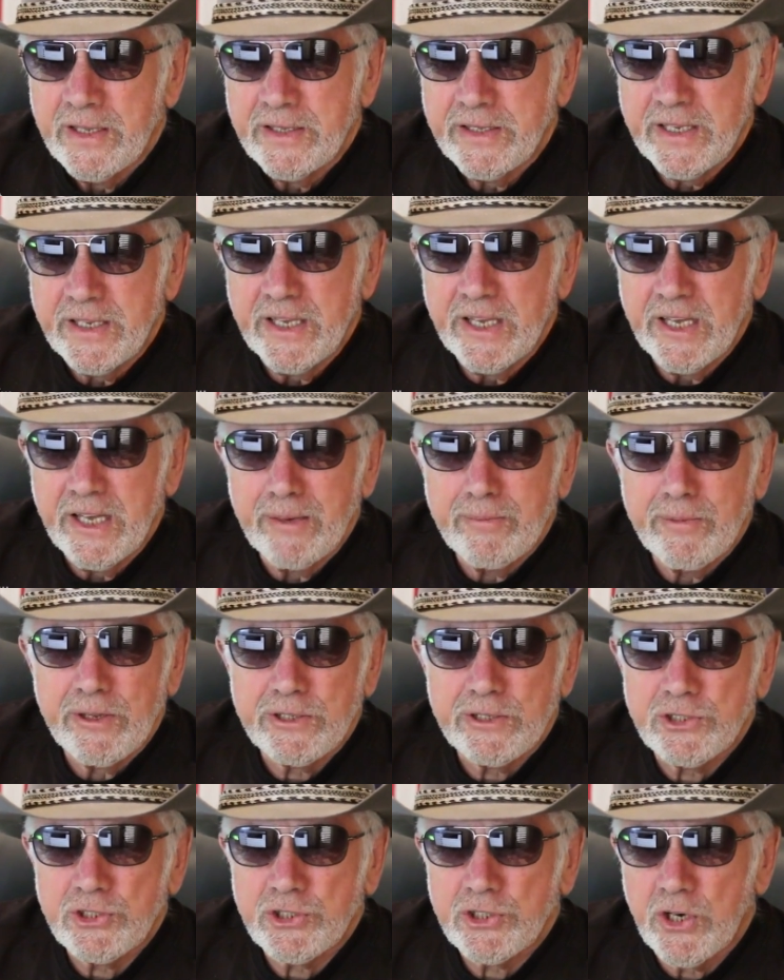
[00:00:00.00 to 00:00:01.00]
The
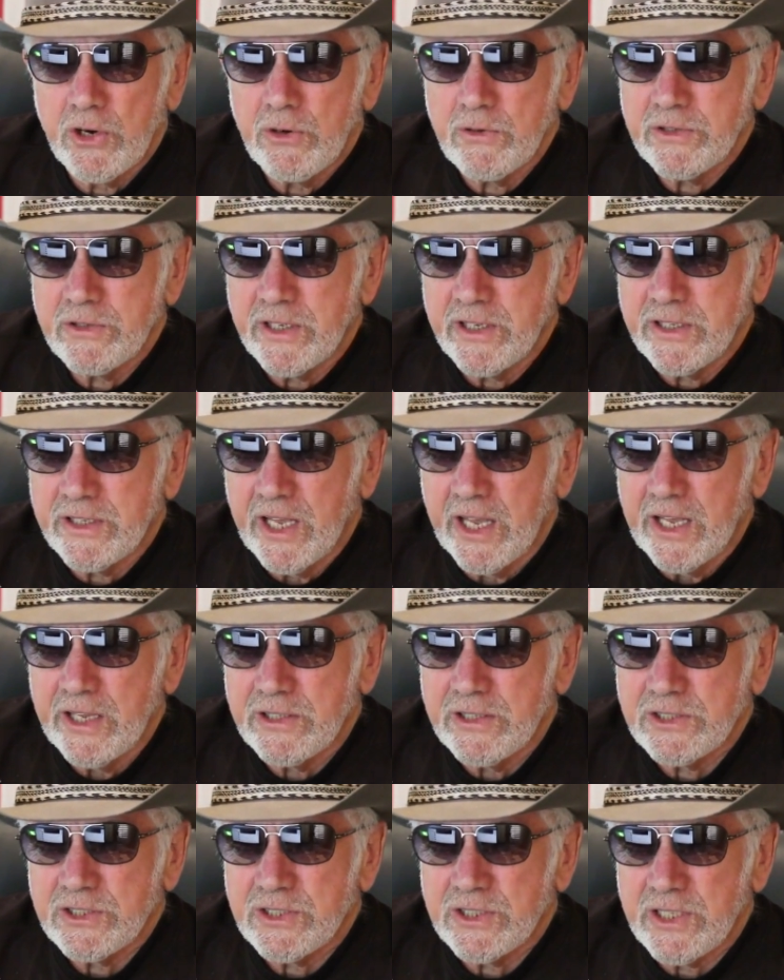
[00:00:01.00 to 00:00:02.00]
image showed the
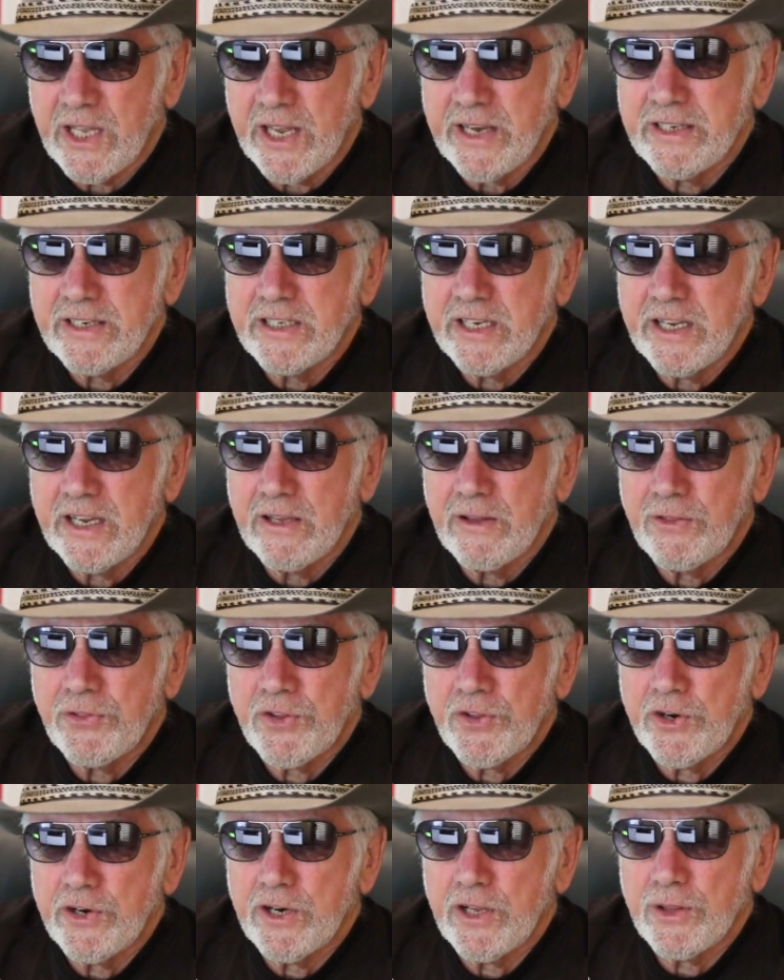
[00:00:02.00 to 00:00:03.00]
dates
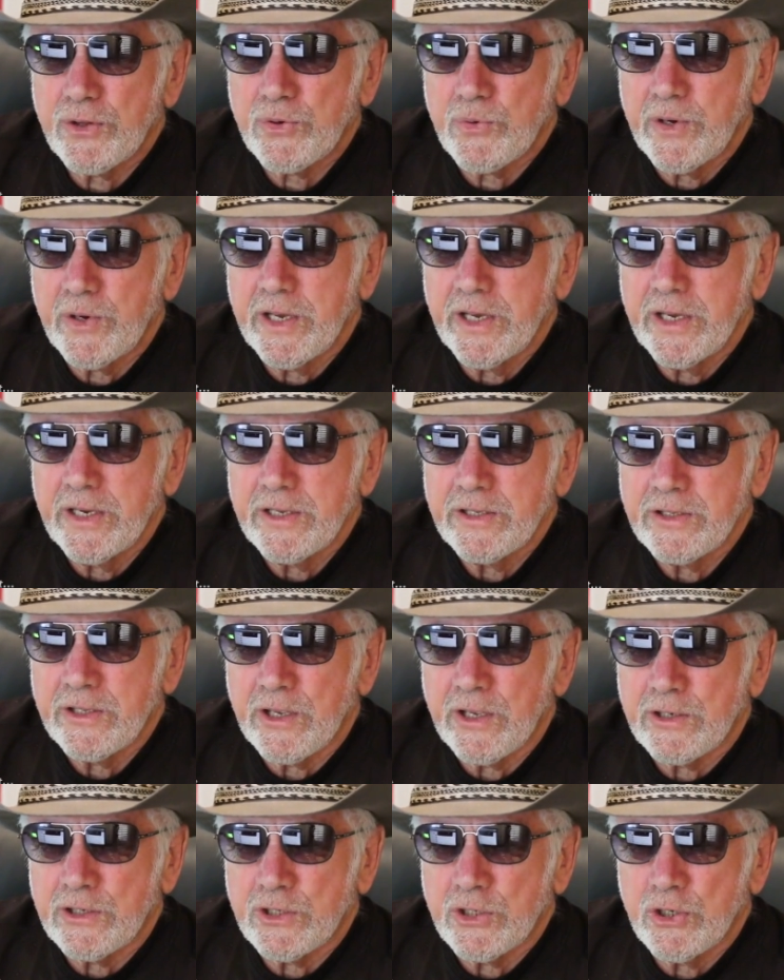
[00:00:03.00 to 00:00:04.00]
1933
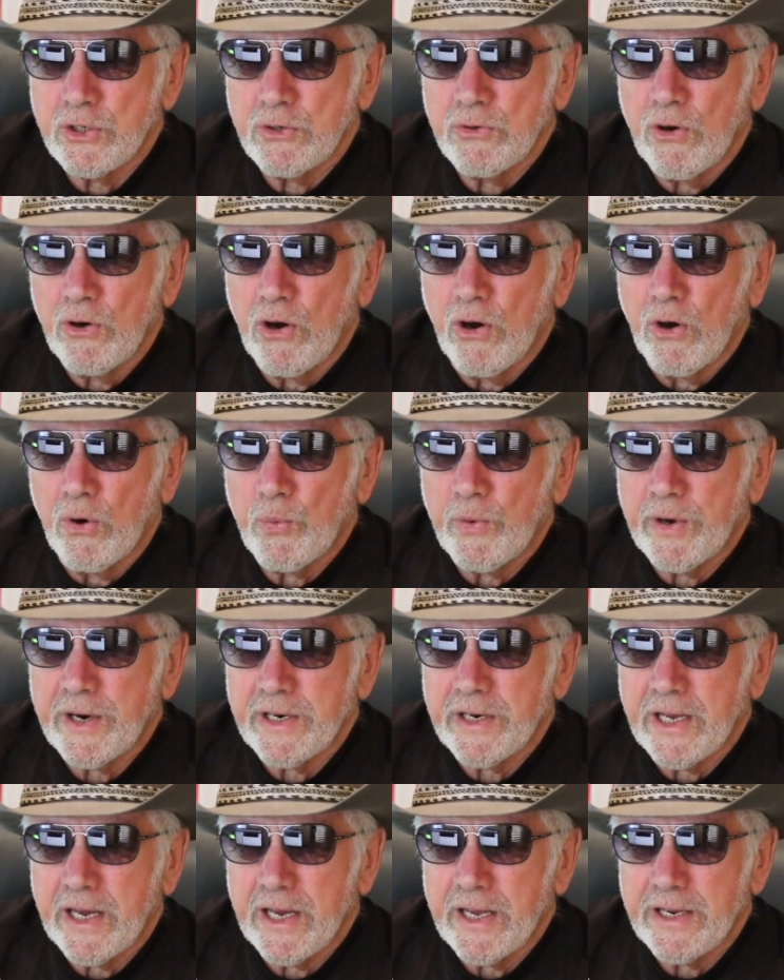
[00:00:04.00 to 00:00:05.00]
to
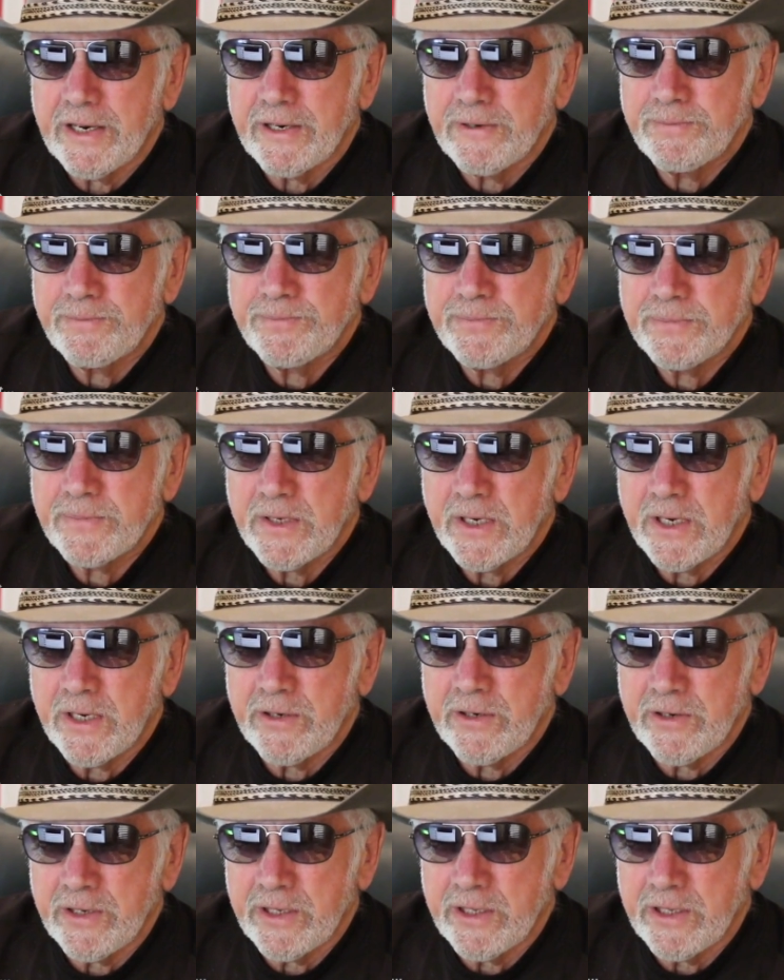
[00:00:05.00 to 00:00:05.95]
2019 under